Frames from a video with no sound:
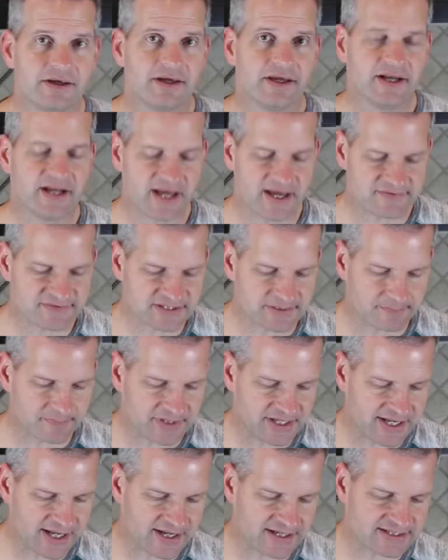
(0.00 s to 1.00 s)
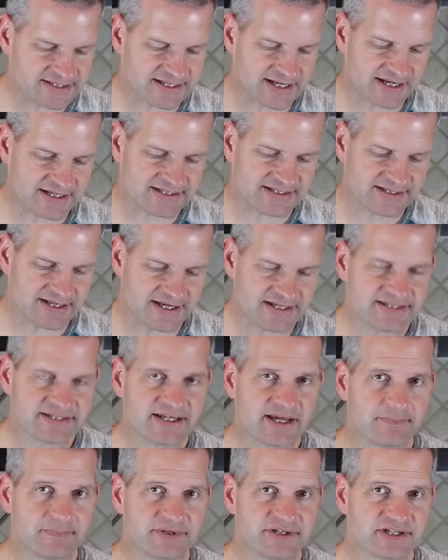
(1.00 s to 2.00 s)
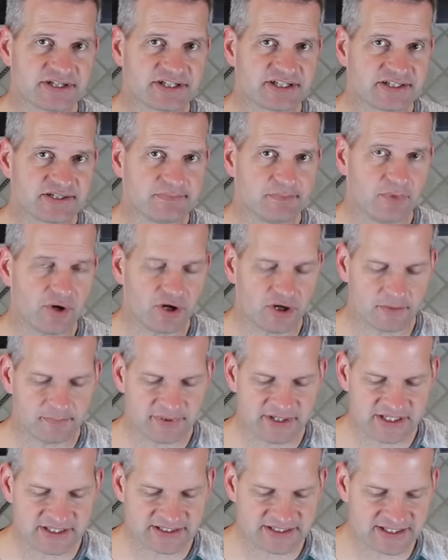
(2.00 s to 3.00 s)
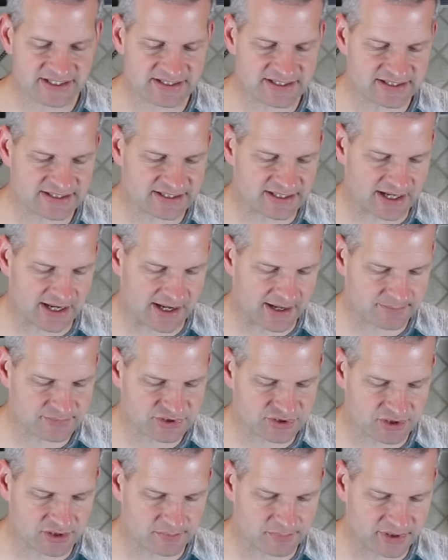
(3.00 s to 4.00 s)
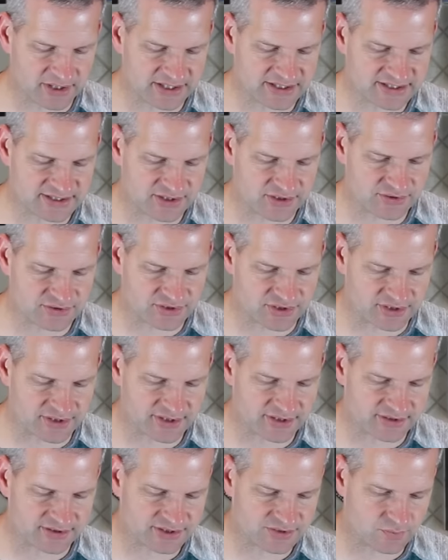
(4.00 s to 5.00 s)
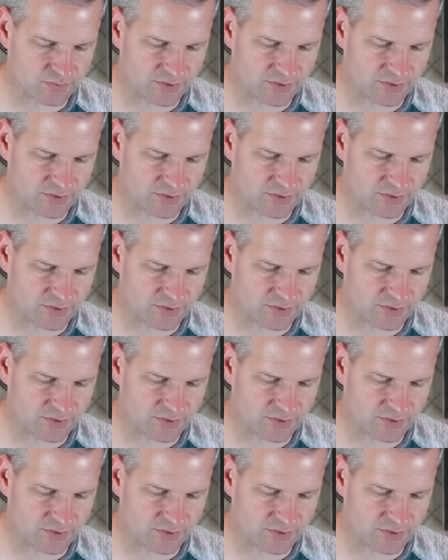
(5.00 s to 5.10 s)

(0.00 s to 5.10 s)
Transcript: And I have some bananas that I sliced up into small pieces. I'm just going to place those on there as